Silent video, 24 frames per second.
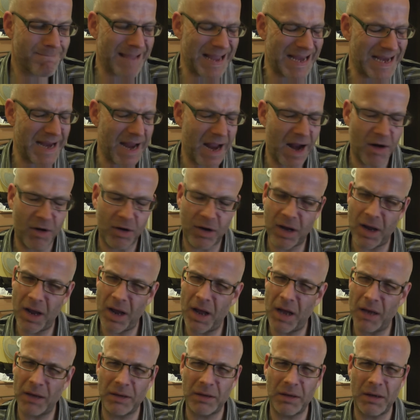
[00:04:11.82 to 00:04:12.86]
Yeah, I
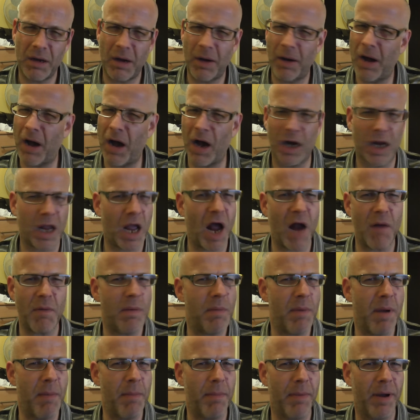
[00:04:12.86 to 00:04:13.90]
can't
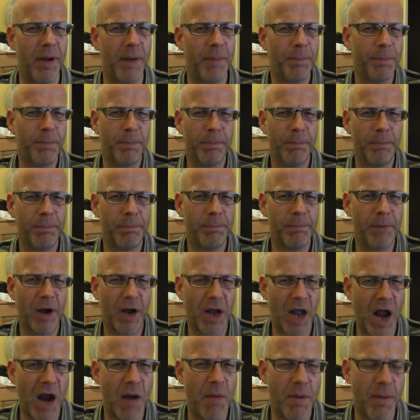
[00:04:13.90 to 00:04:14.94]
remember.
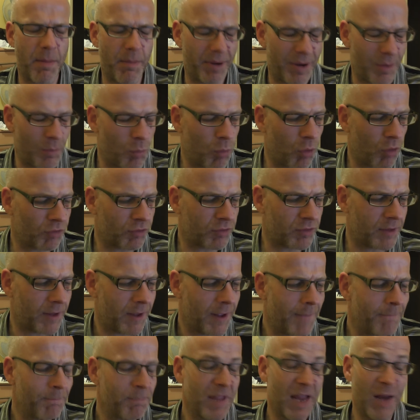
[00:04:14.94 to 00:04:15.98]
It
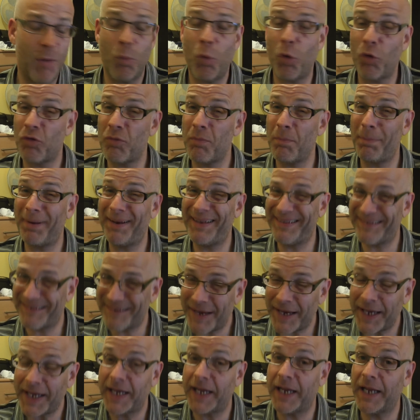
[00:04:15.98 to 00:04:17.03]
wasn't
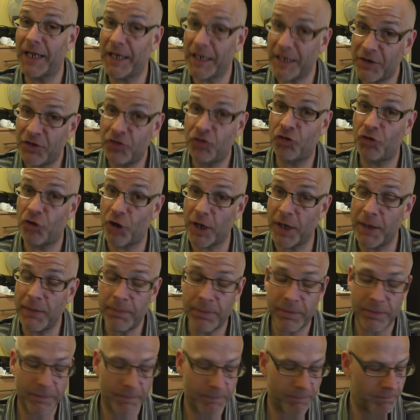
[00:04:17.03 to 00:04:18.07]
particularly
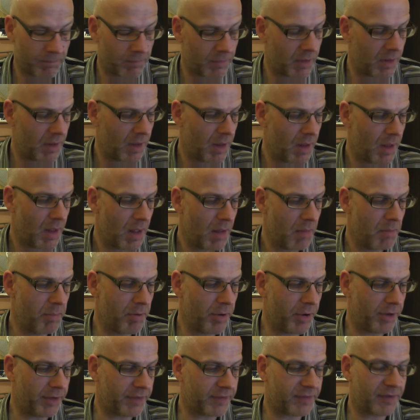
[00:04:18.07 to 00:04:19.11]
cheap,
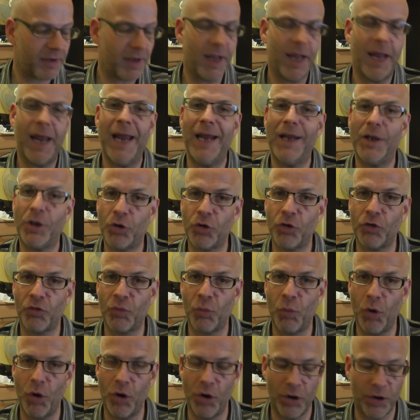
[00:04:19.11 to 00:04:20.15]
but it does
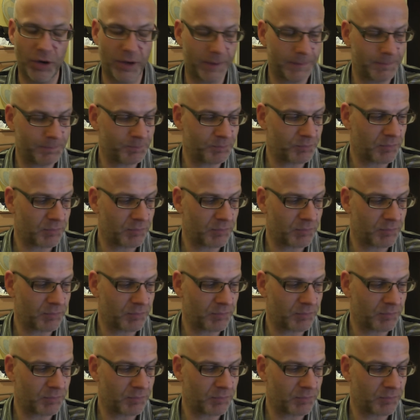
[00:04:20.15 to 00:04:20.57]
work.